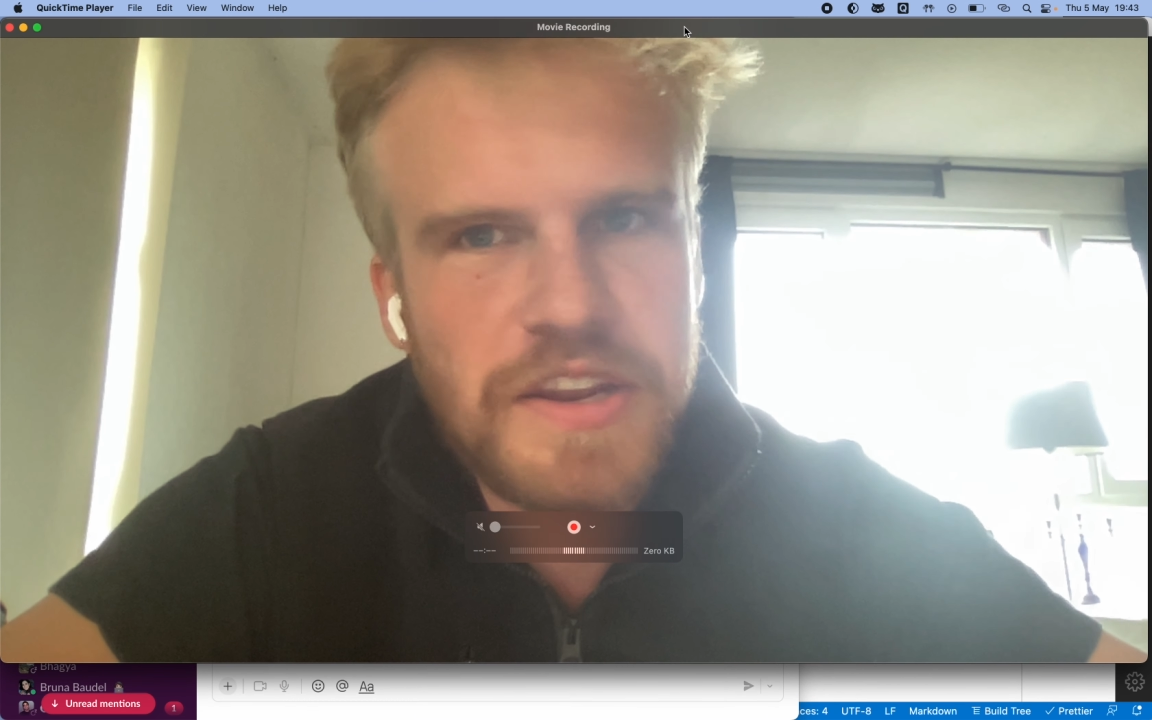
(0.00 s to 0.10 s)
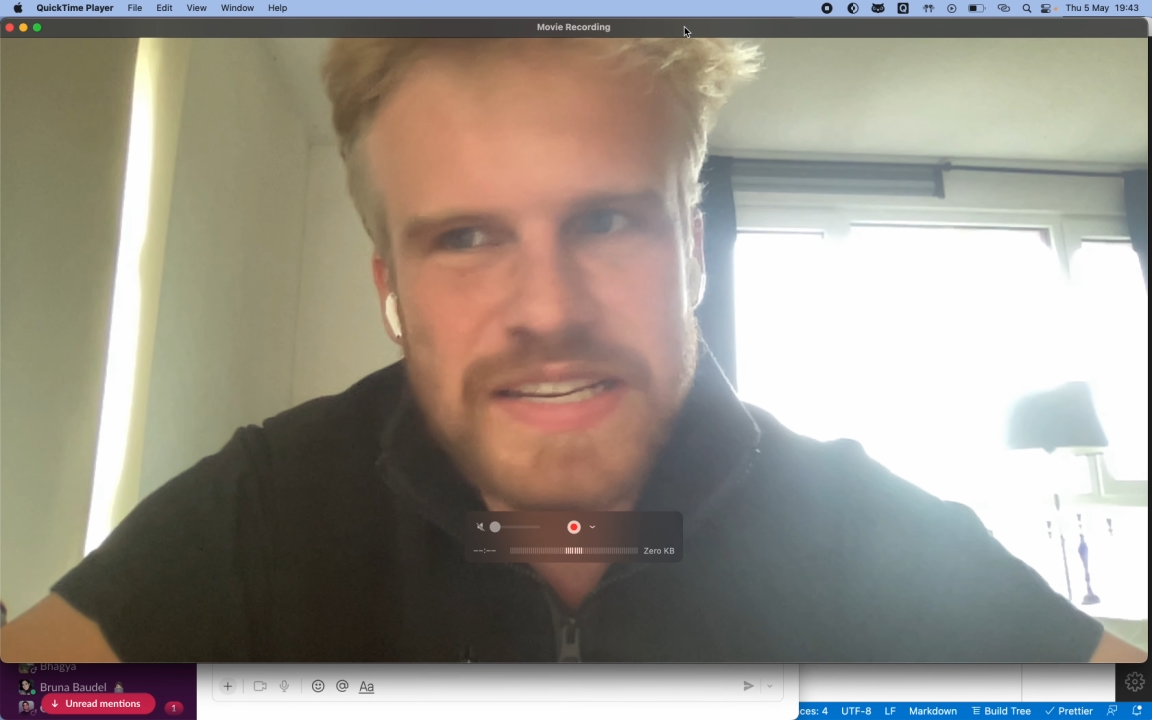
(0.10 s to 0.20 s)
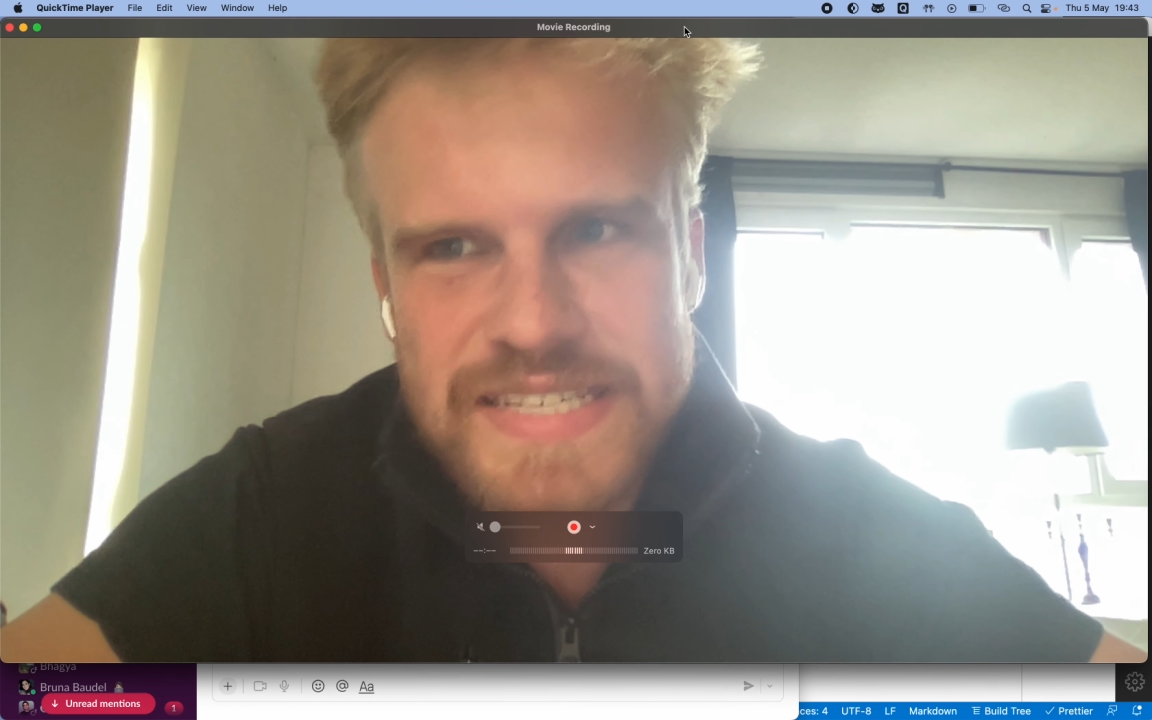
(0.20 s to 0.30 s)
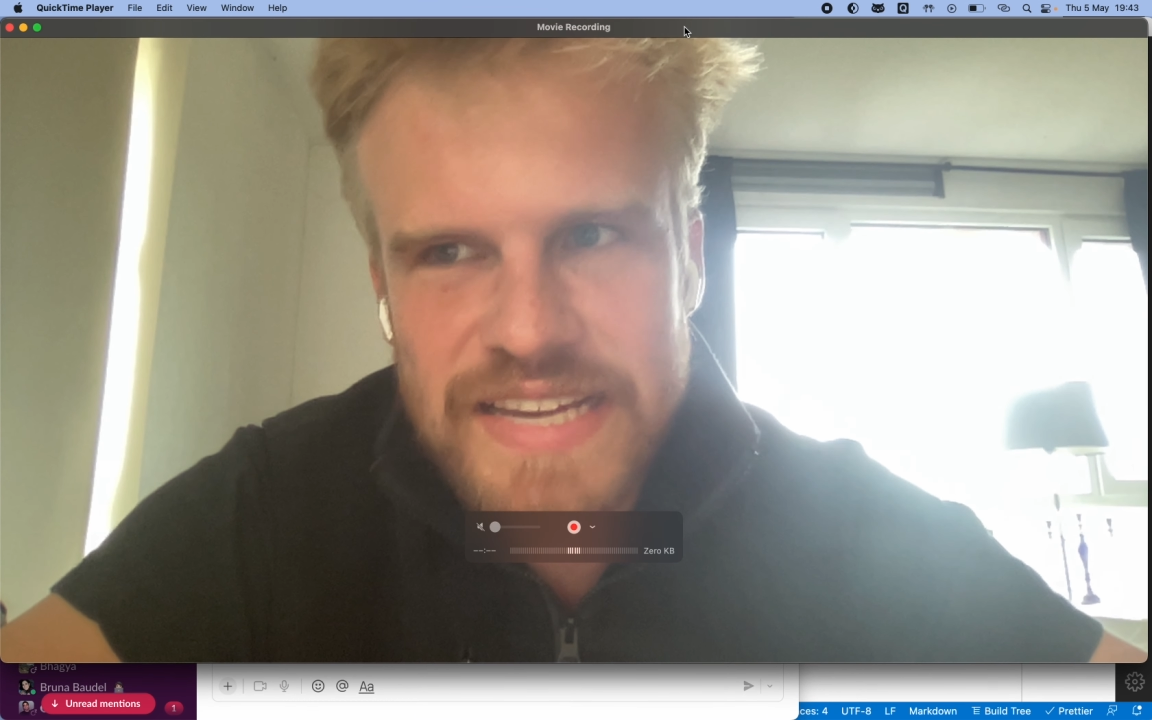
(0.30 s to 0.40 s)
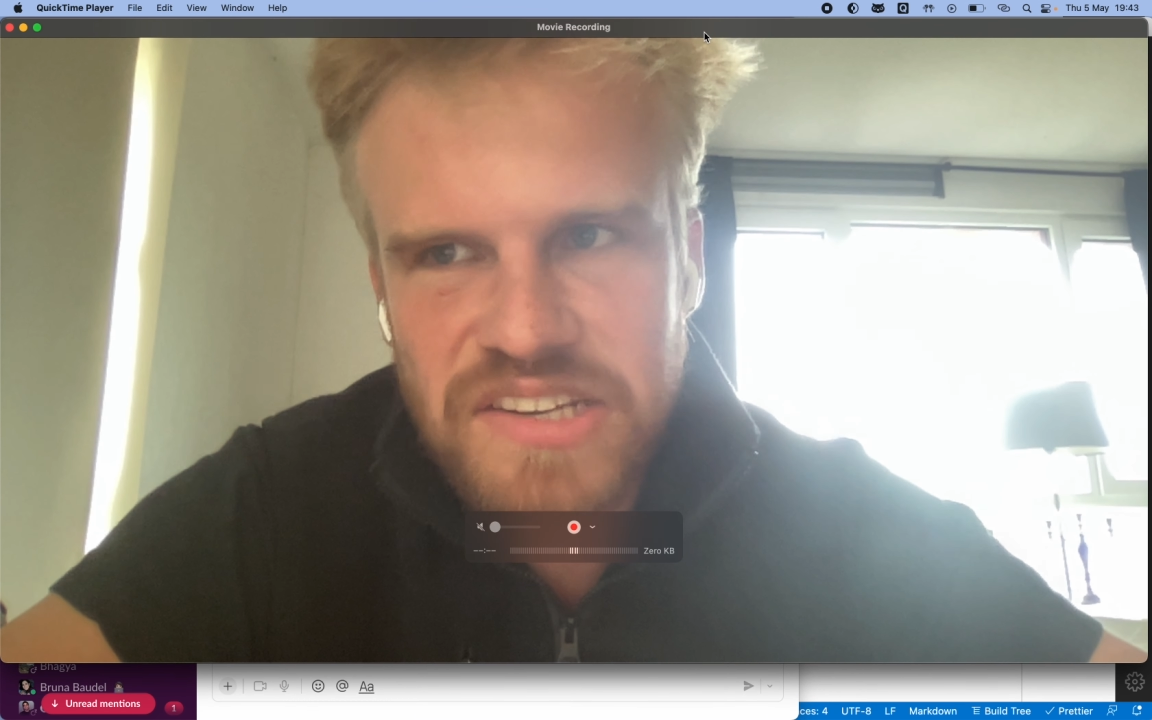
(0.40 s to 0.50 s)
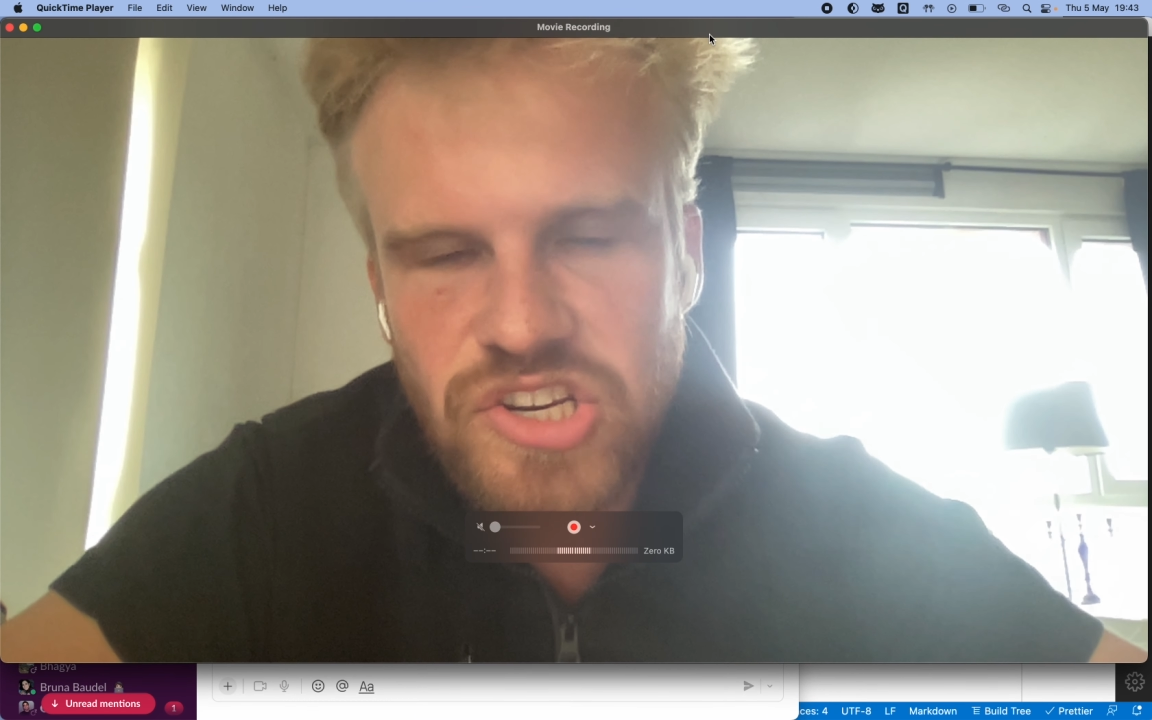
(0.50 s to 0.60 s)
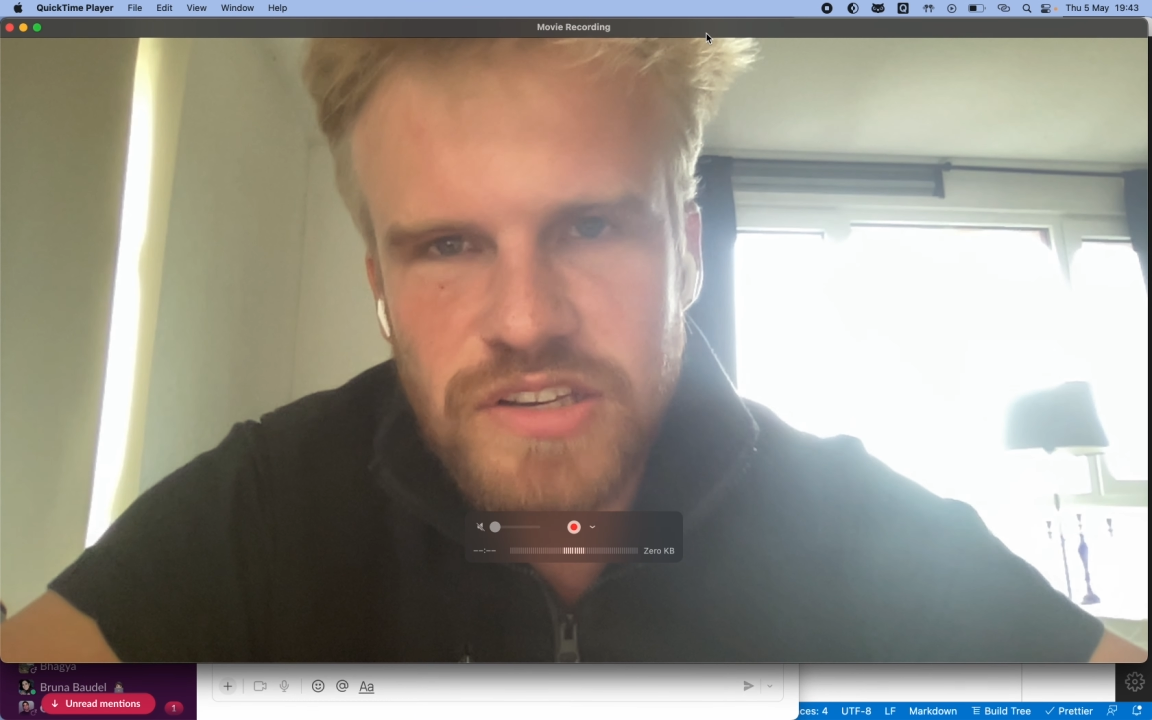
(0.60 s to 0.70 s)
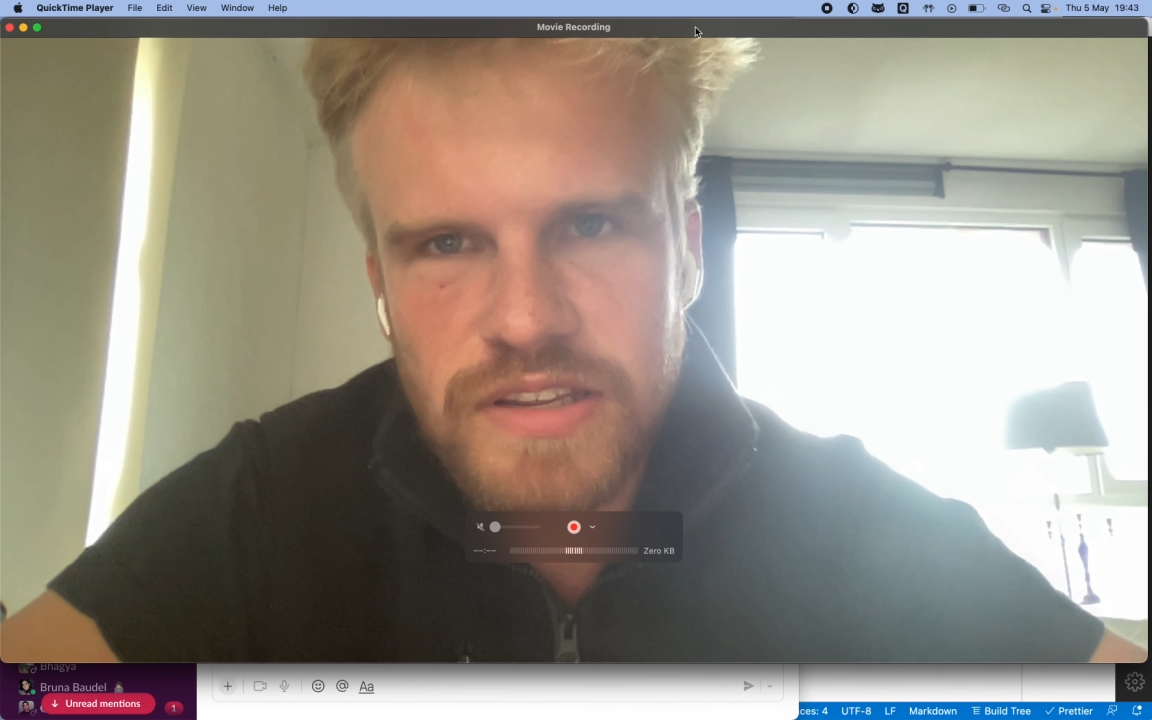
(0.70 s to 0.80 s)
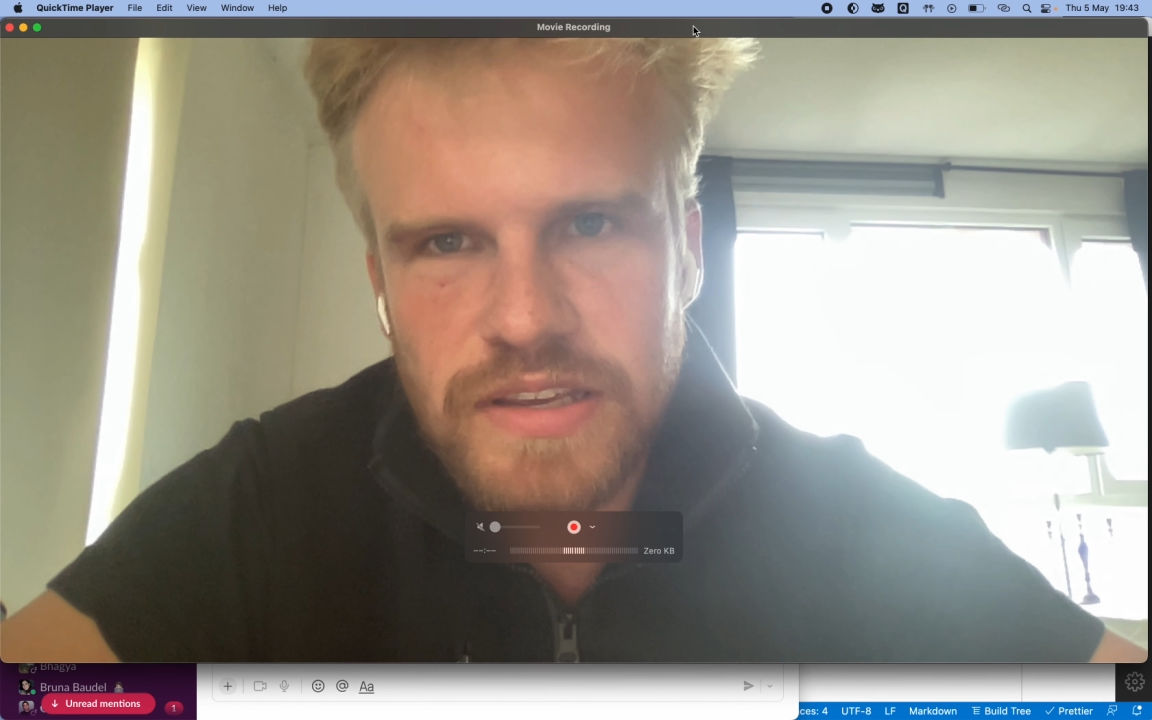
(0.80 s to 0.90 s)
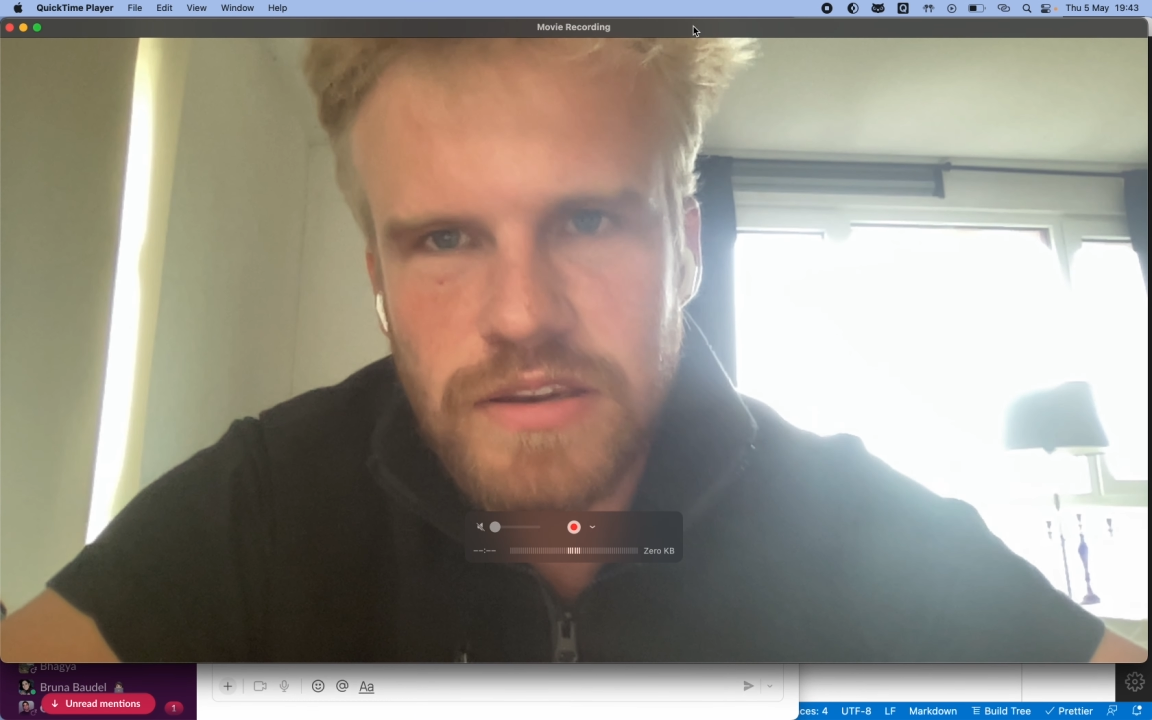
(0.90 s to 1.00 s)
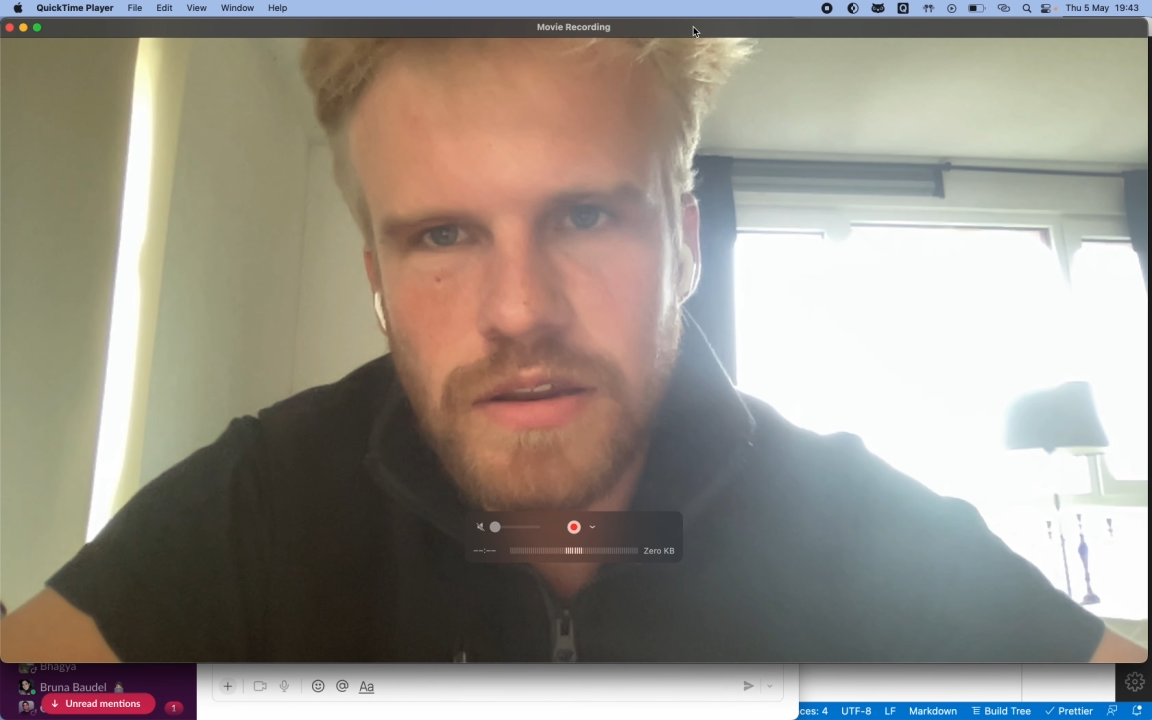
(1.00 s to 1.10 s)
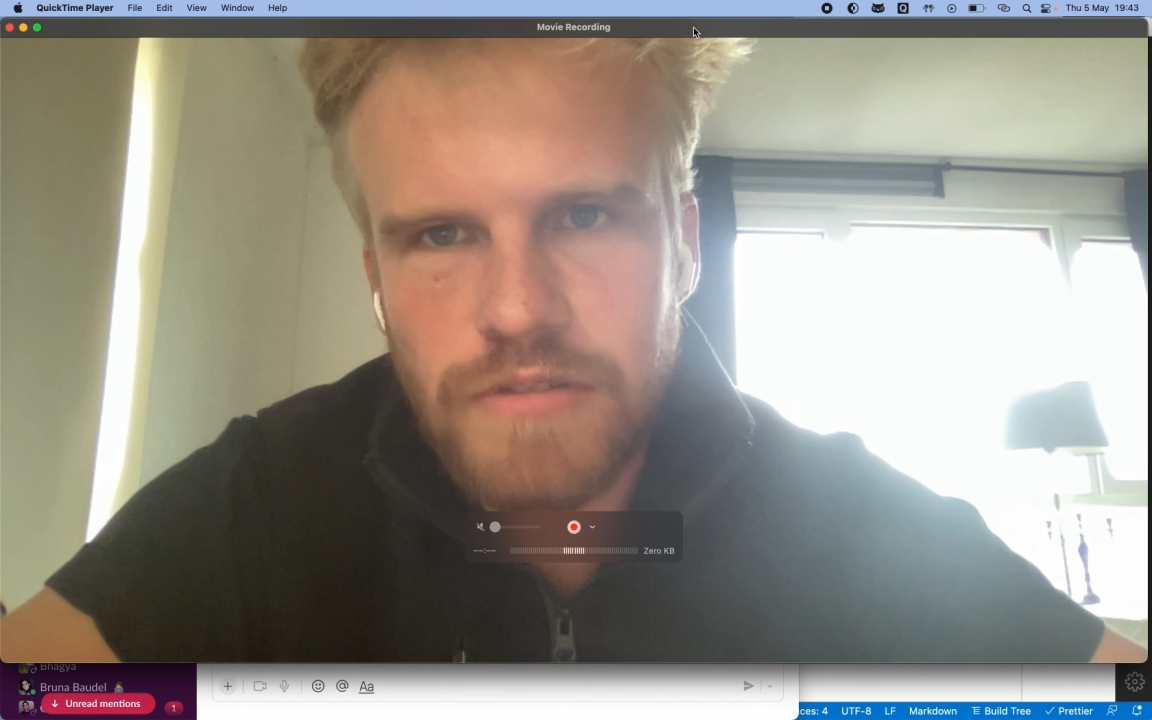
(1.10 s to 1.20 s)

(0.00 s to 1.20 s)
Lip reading: extension in